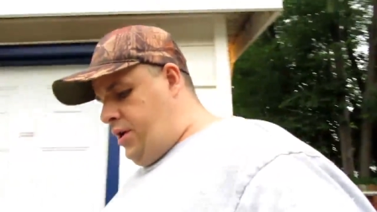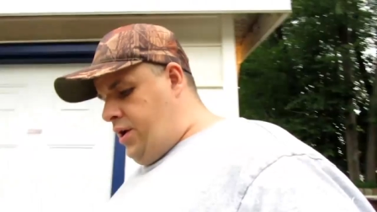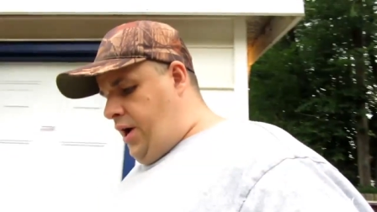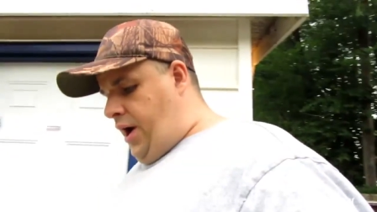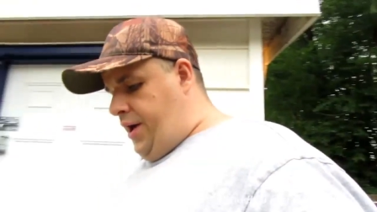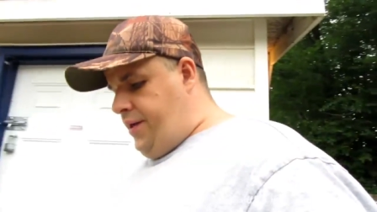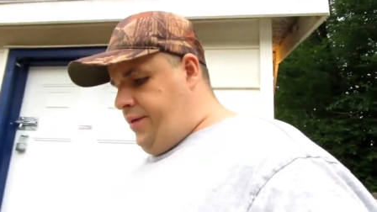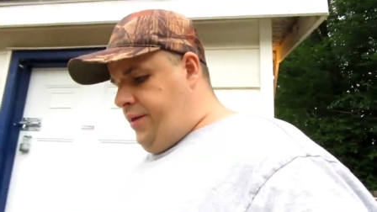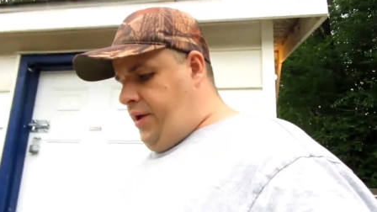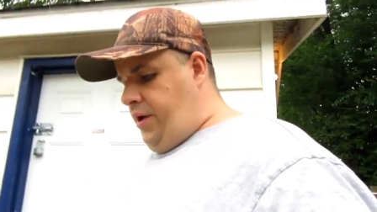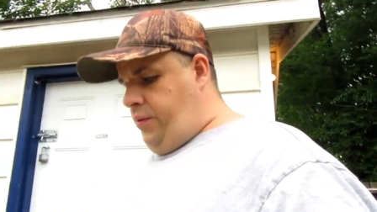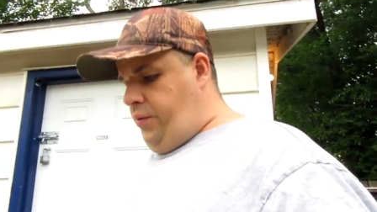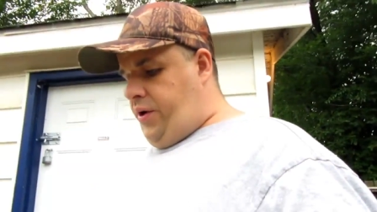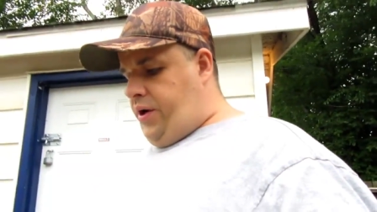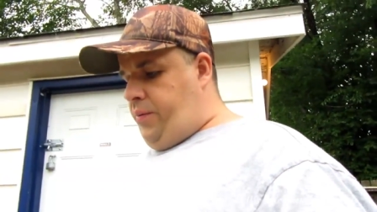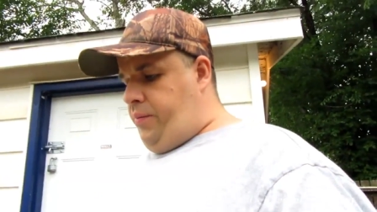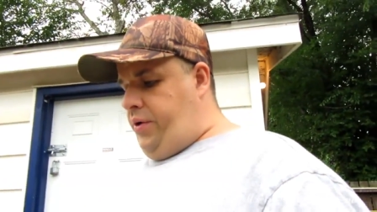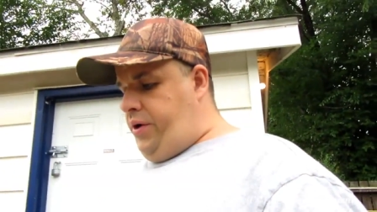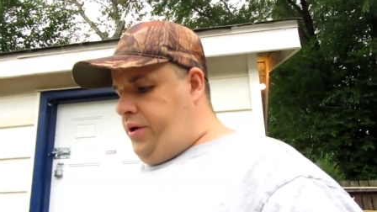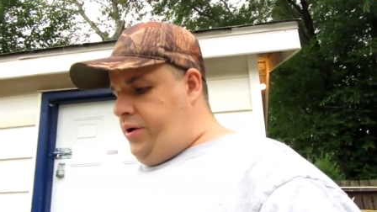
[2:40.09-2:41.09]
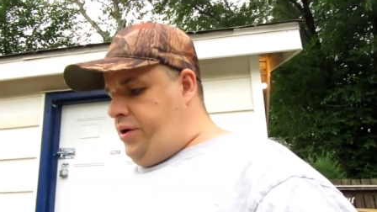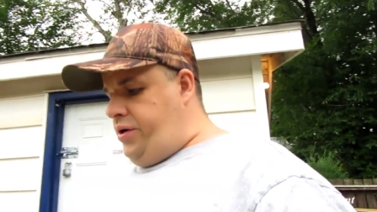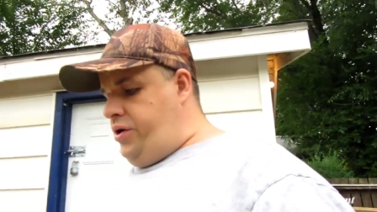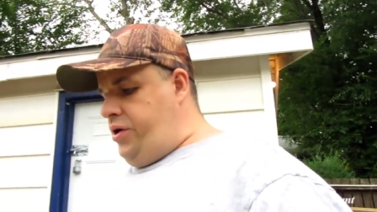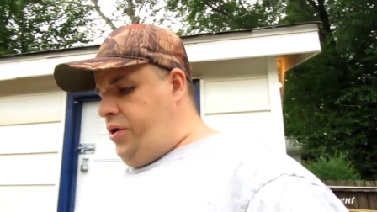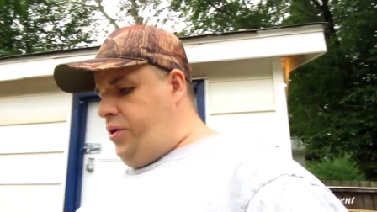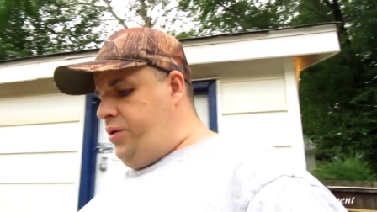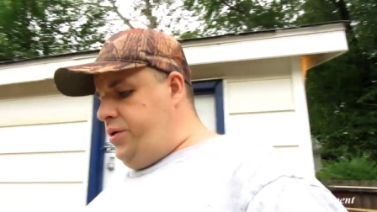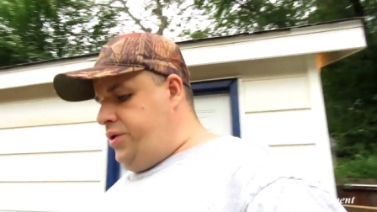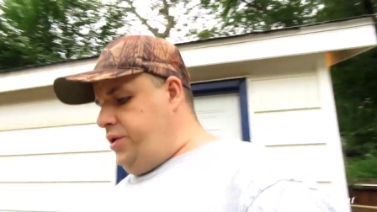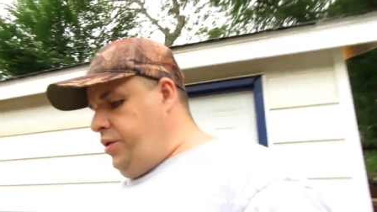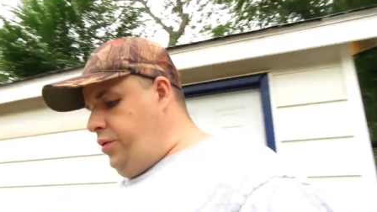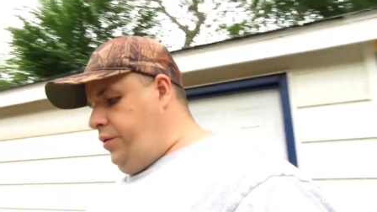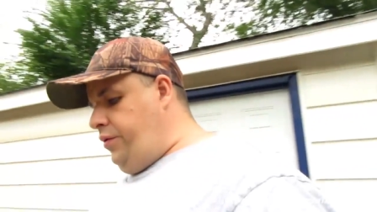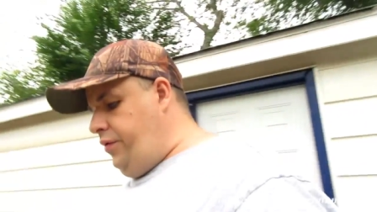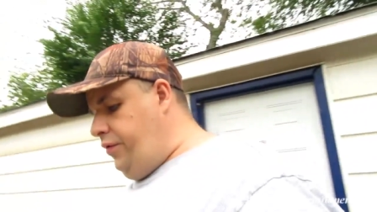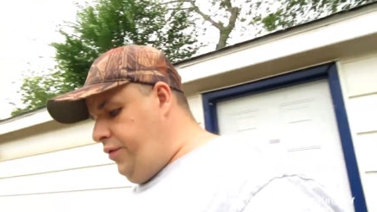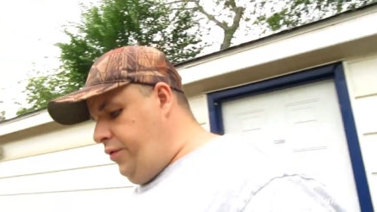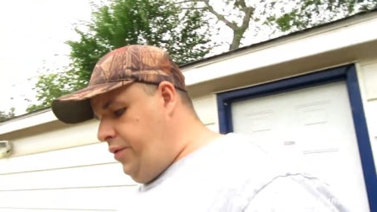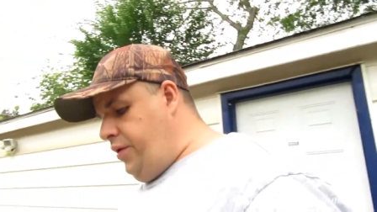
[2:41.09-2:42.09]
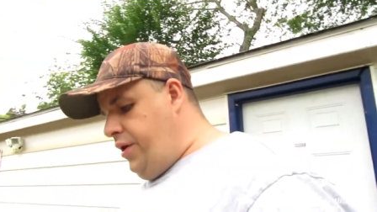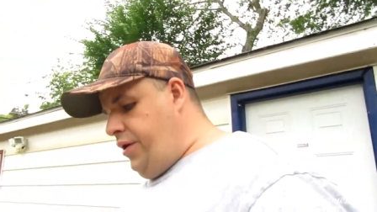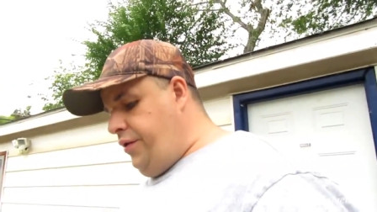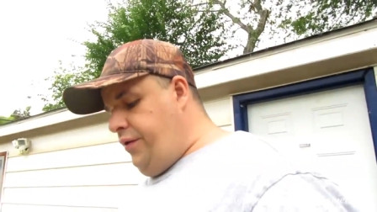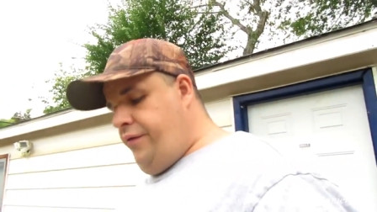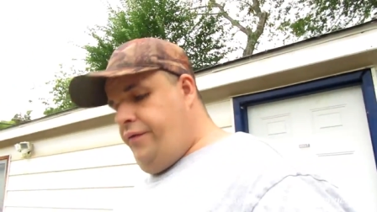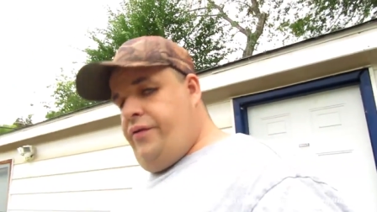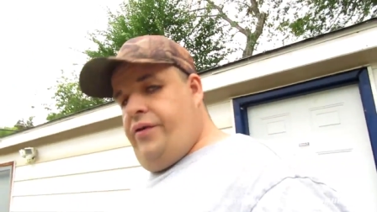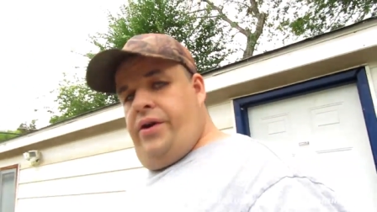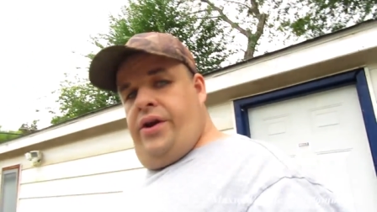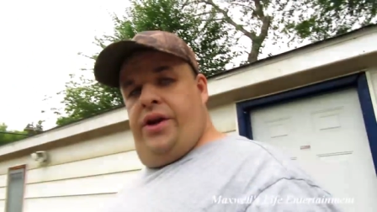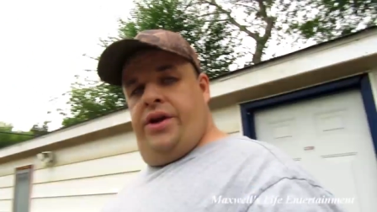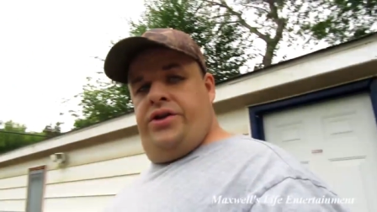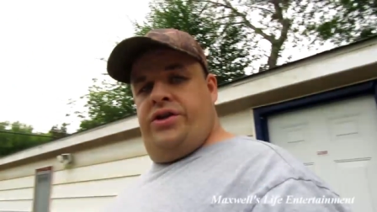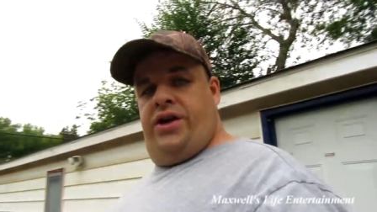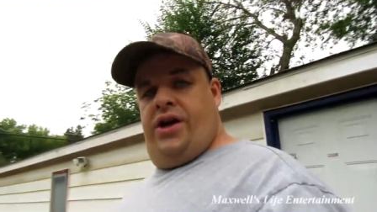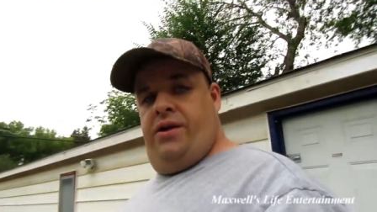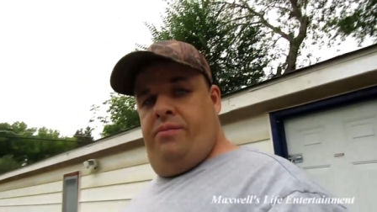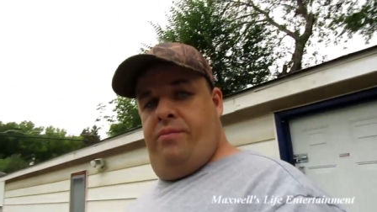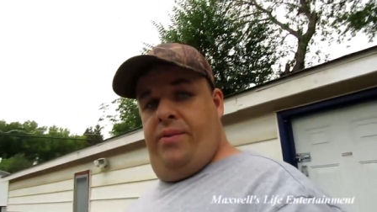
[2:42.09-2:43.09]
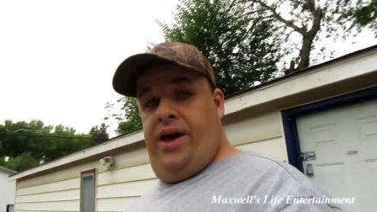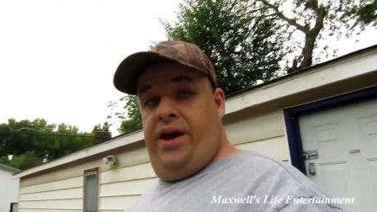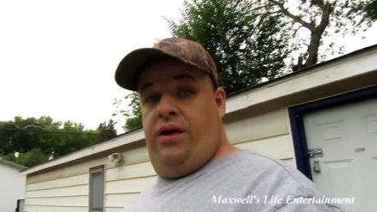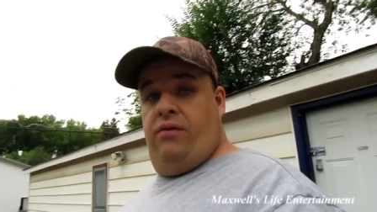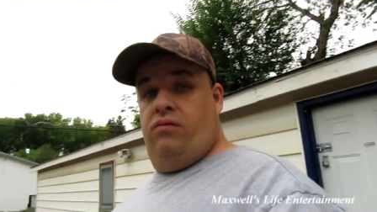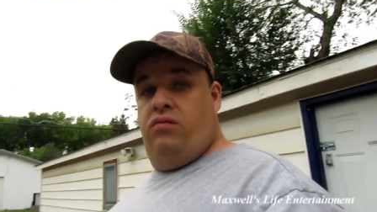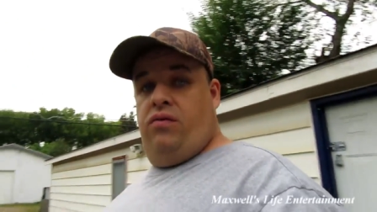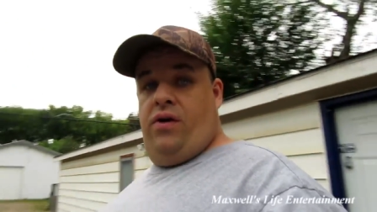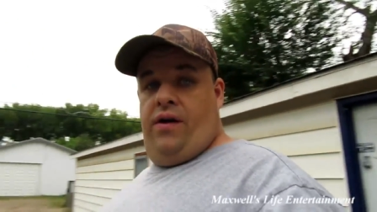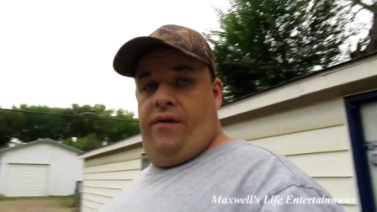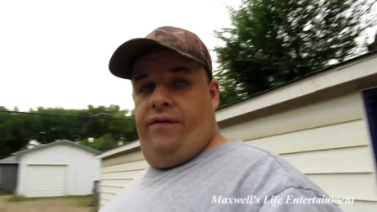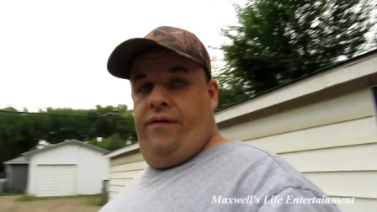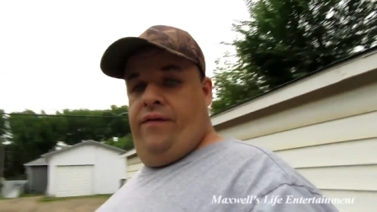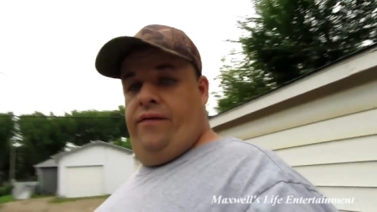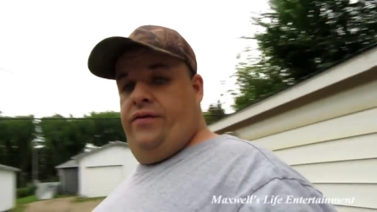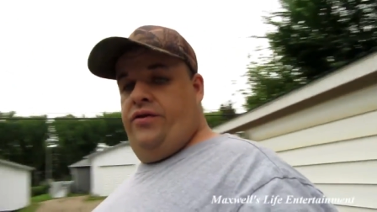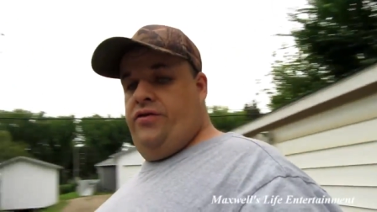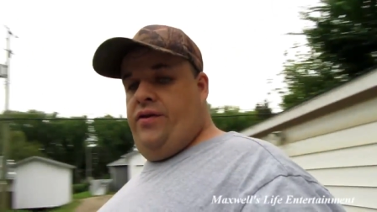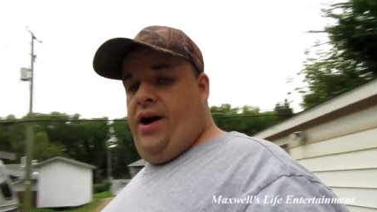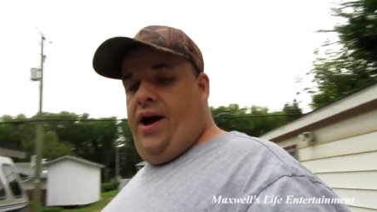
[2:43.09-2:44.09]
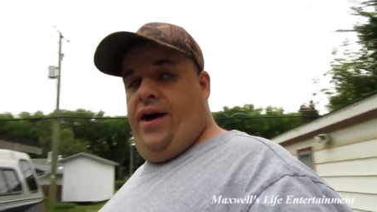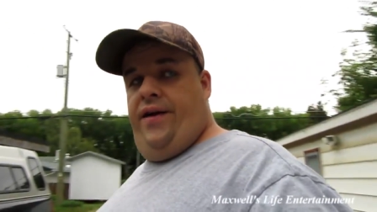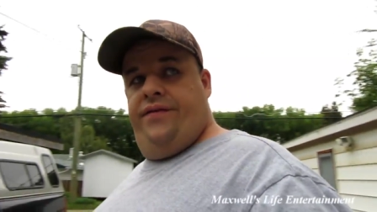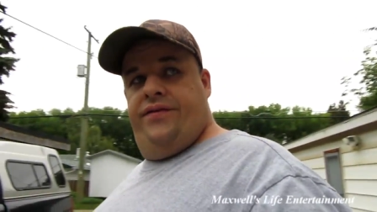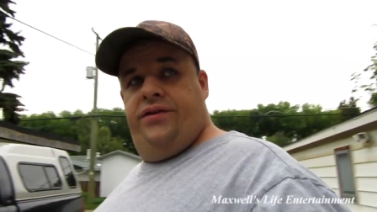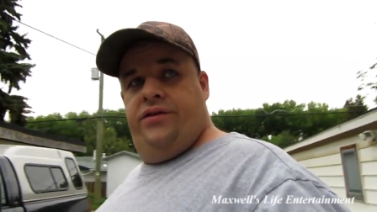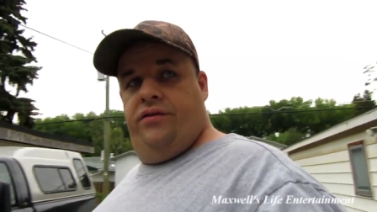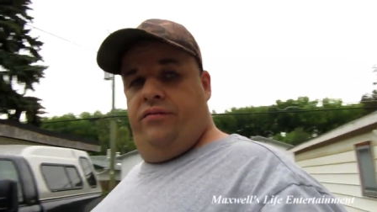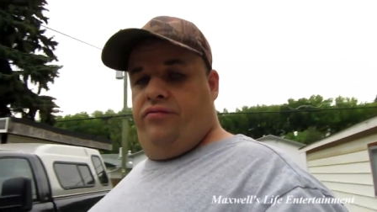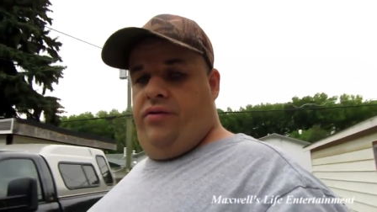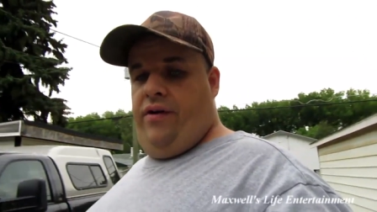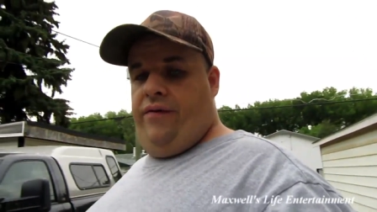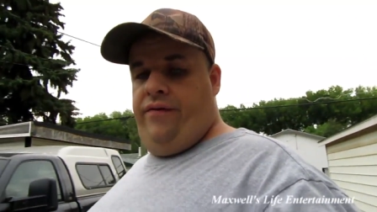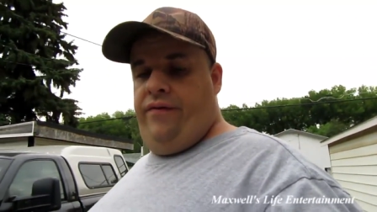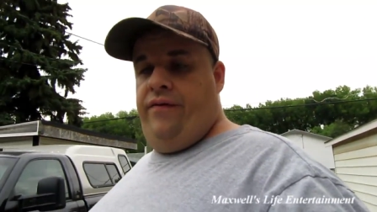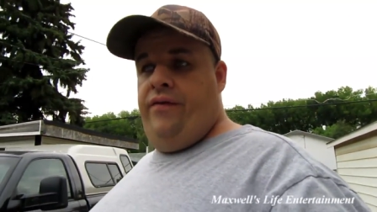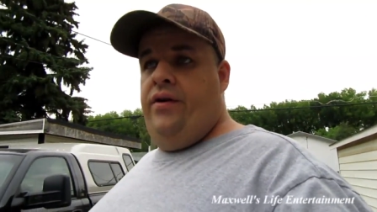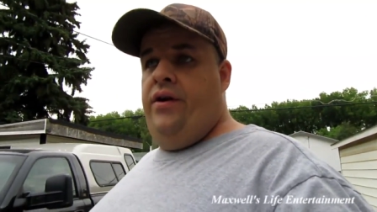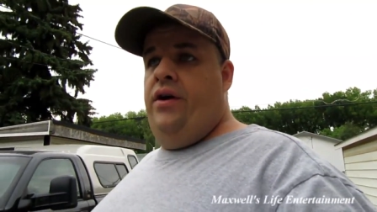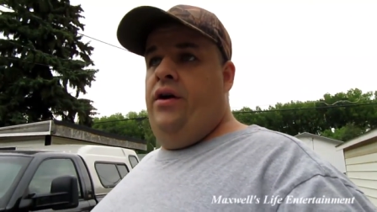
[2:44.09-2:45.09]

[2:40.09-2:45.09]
I think what I'm going to do is go through all the footage and make rough drafts or rough